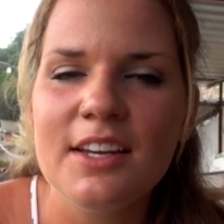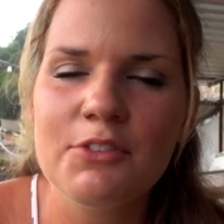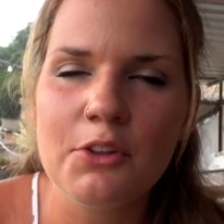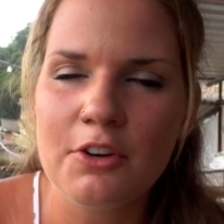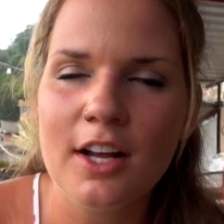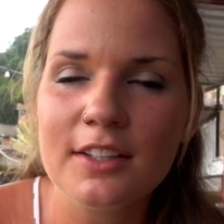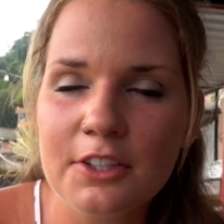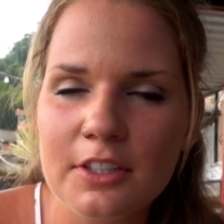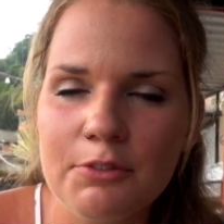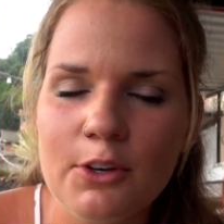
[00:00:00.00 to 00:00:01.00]
Even though they're not
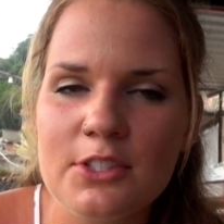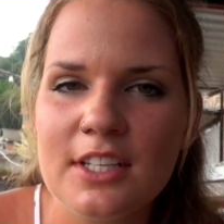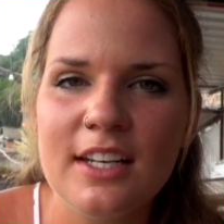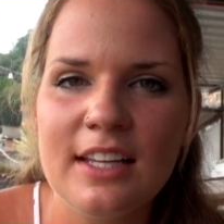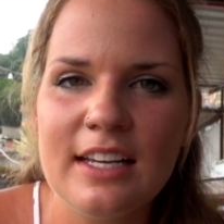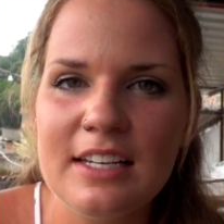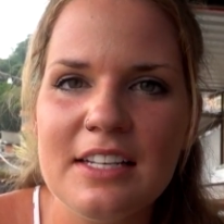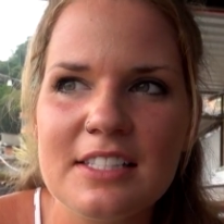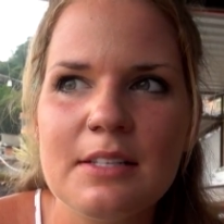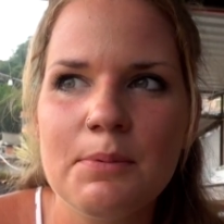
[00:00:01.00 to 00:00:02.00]
literally frozen, it
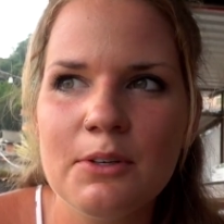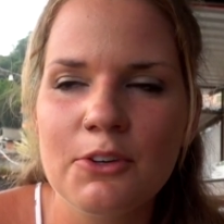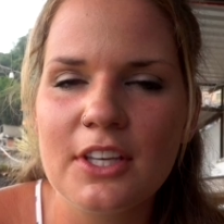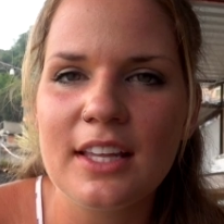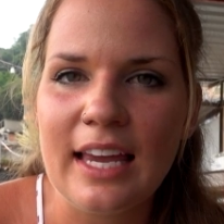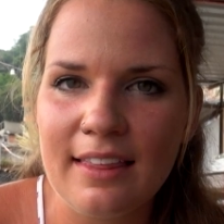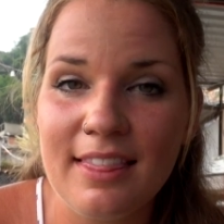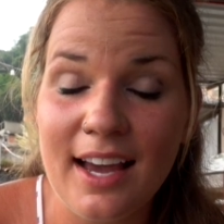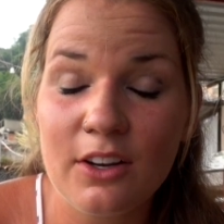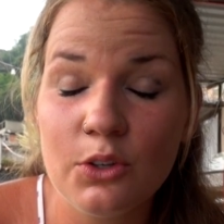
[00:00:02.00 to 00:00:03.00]
needs to be really
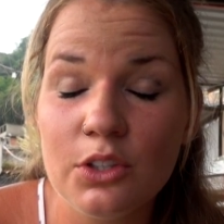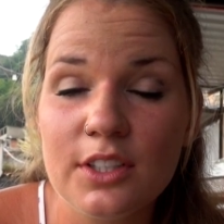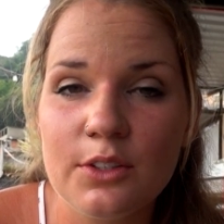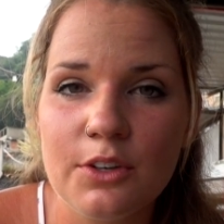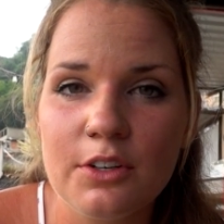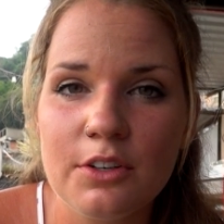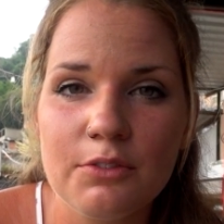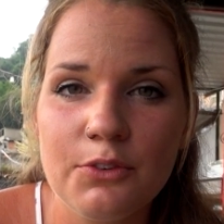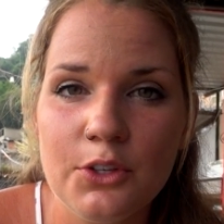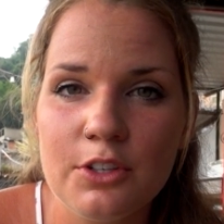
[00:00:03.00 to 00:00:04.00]
like that cold in order
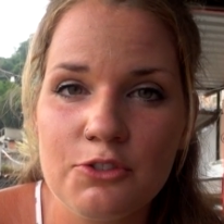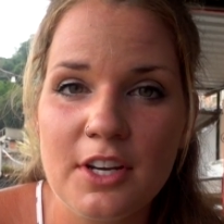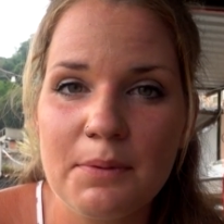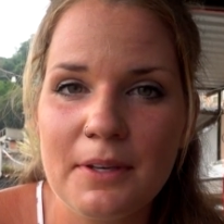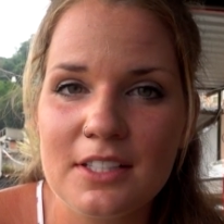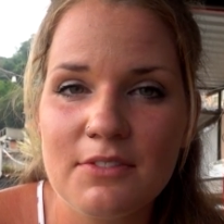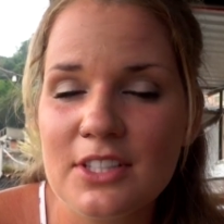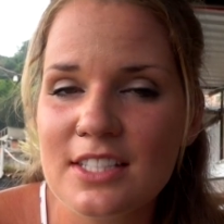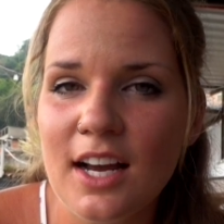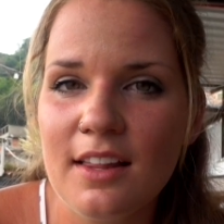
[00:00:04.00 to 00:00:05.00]
for you to drink, because if
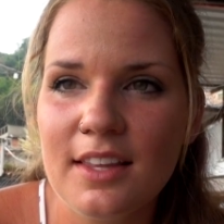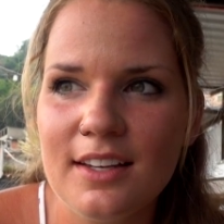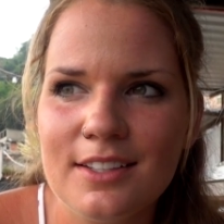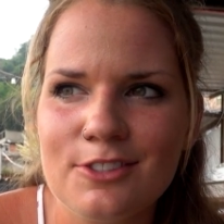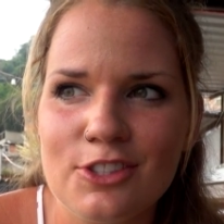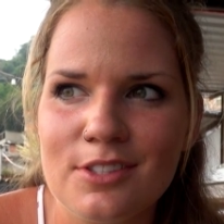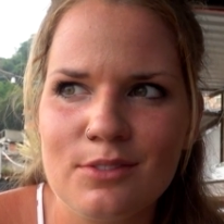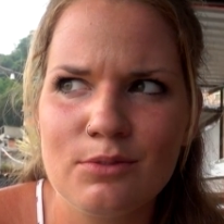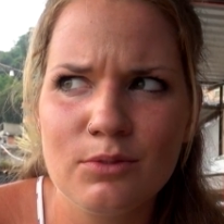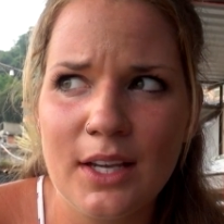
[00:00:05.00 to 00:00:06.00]
it's not, then it's
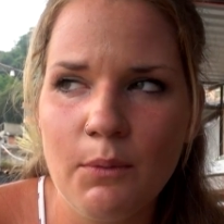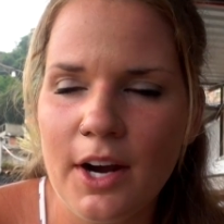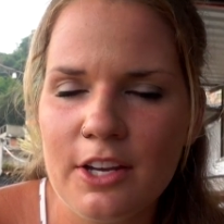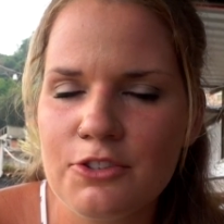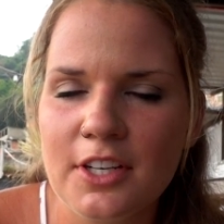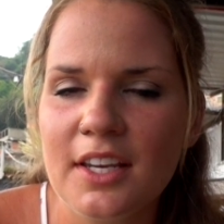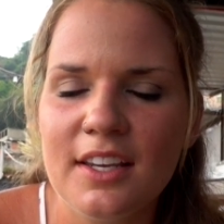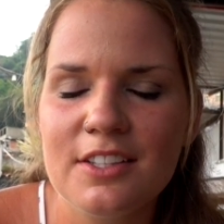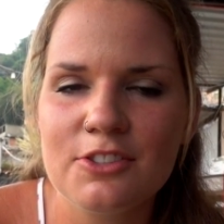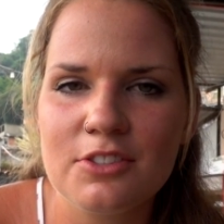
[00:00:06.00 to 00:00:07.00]
just like, why are you drinking
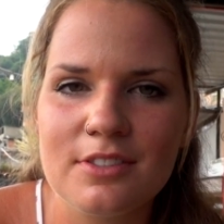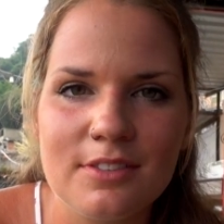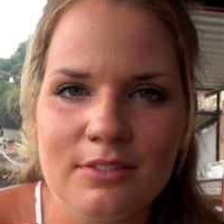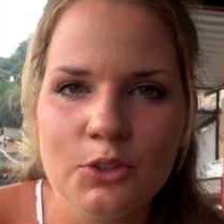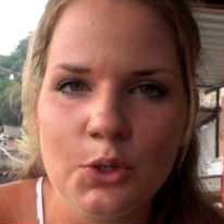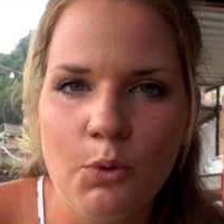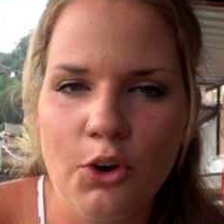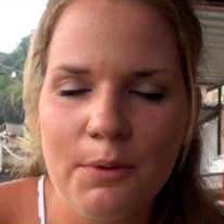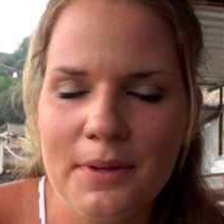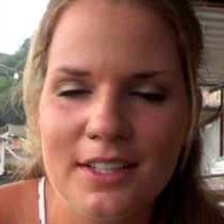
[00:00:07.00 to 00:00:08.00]
it? It's just
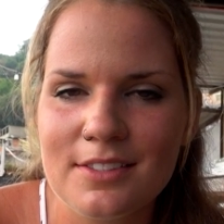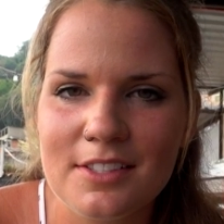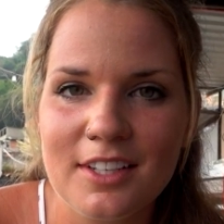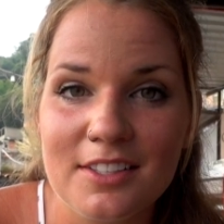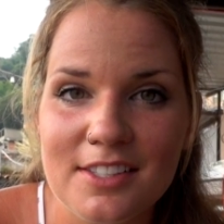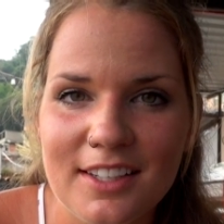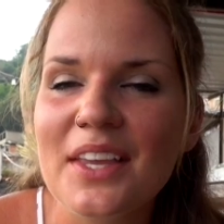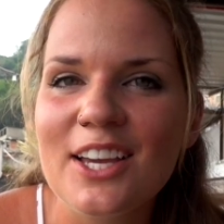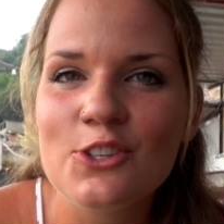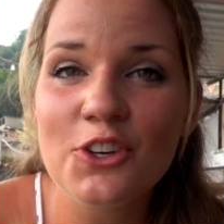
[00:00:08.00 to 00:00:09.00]
lukewarm and it's disgusting.
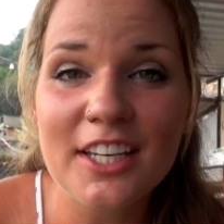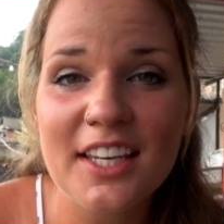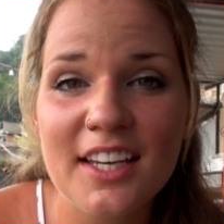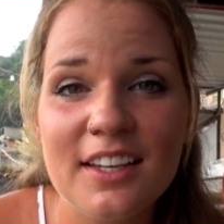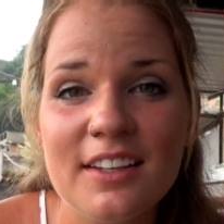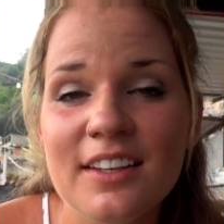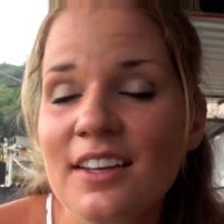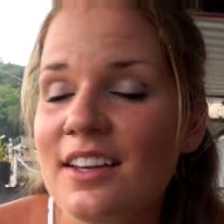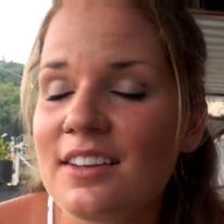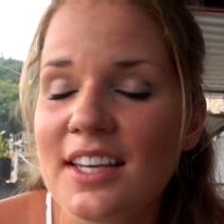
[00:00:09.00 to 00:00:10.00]
Drinking,
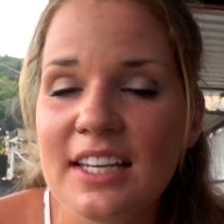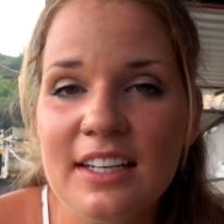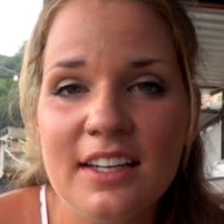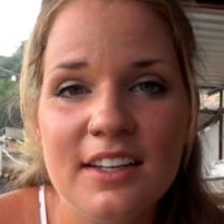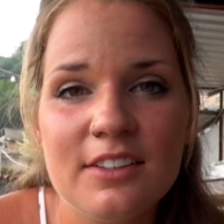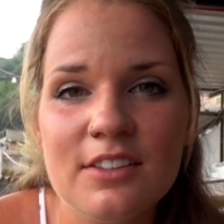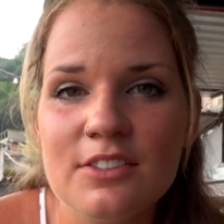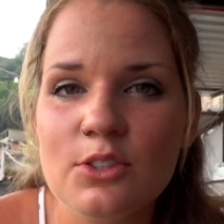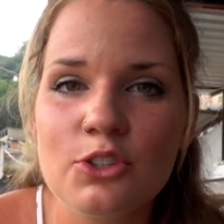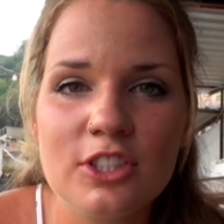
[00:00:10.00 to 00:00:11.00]
eating,
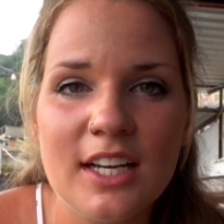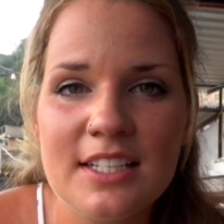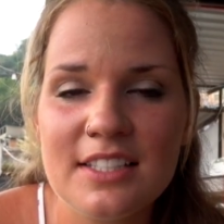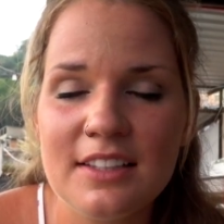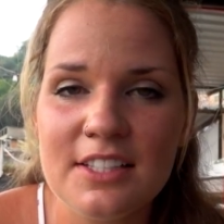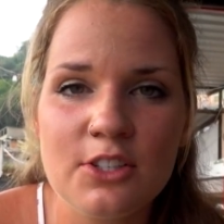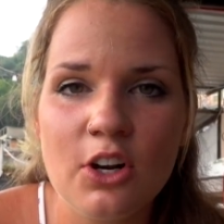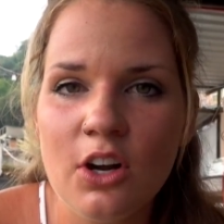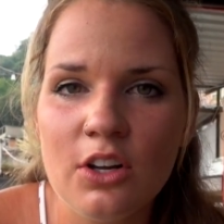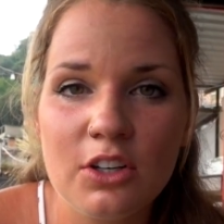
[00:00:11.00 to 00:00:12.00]
socializing, these
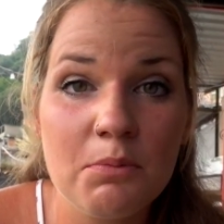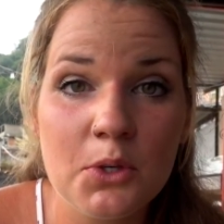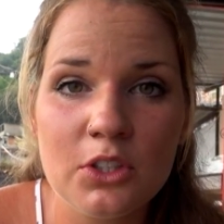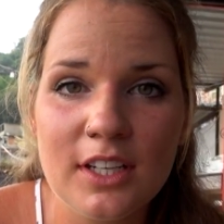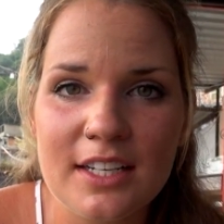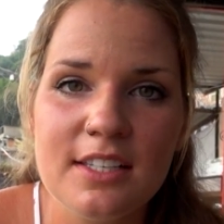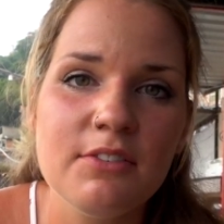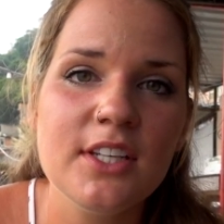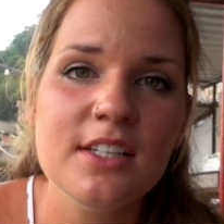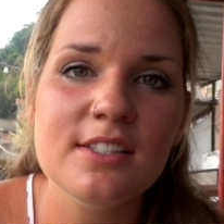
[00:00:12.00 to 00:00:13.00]
are all communal
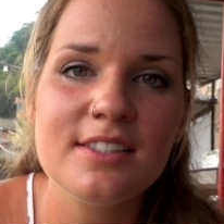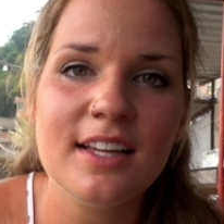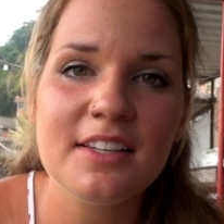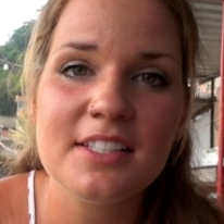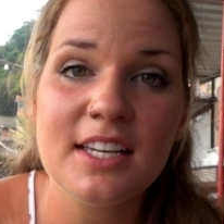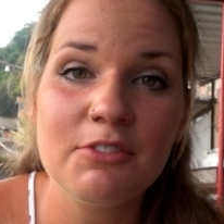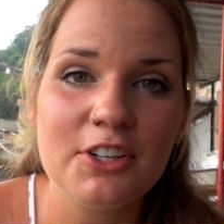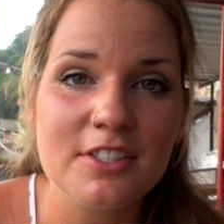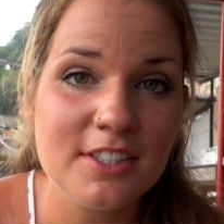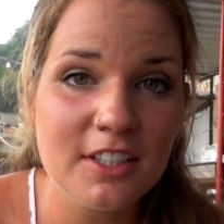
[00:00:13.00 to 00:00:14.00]
activities that they take
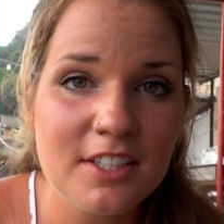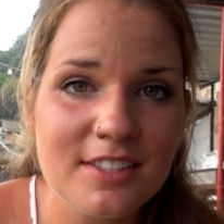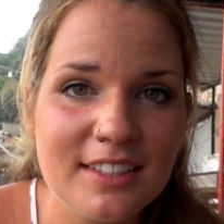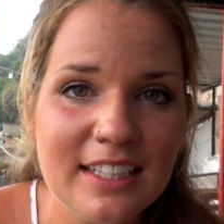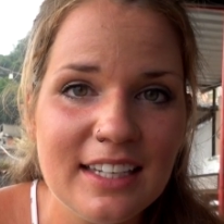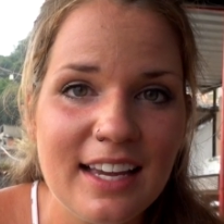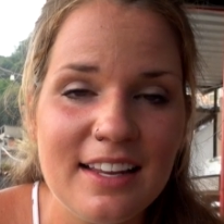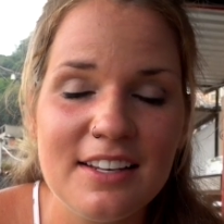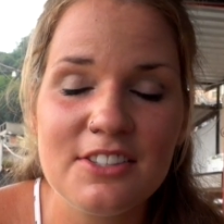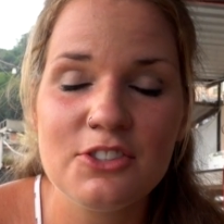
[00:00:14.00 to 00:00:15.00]
very seriously,
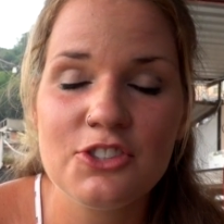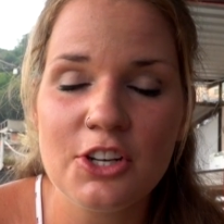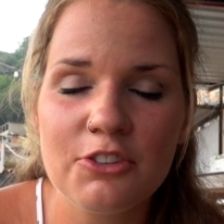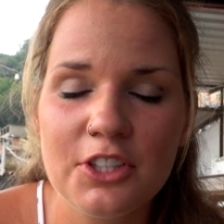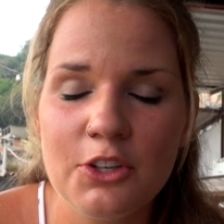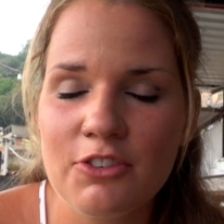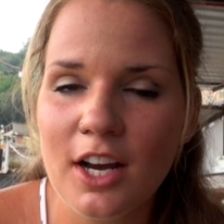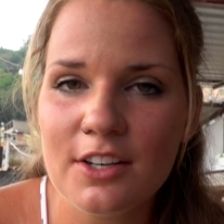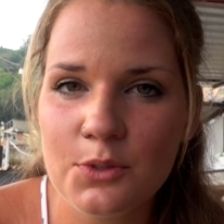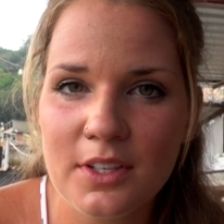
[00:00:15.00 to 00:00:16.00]
and generally you're
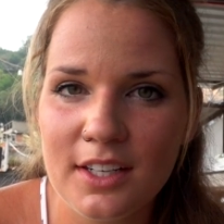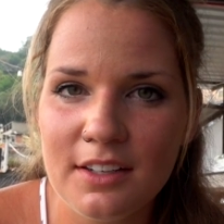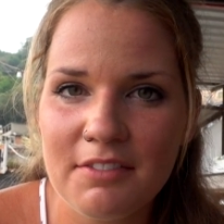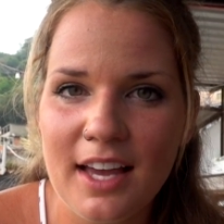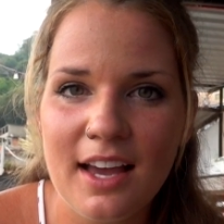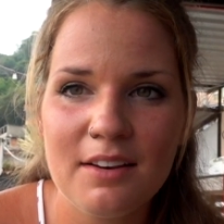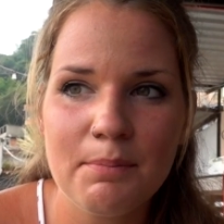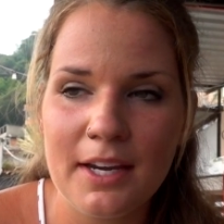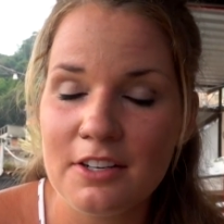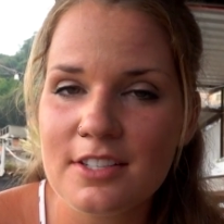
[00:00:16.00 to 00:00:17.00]
not doing any of that
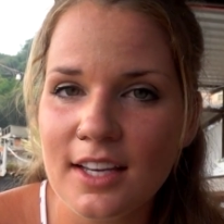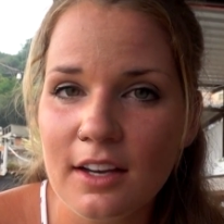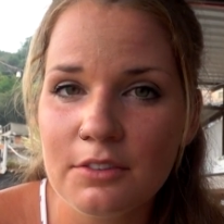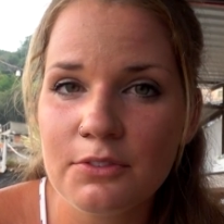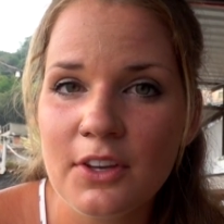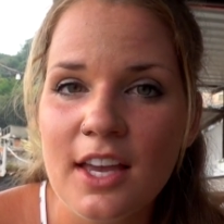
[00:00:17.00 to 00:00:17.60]
by yourself.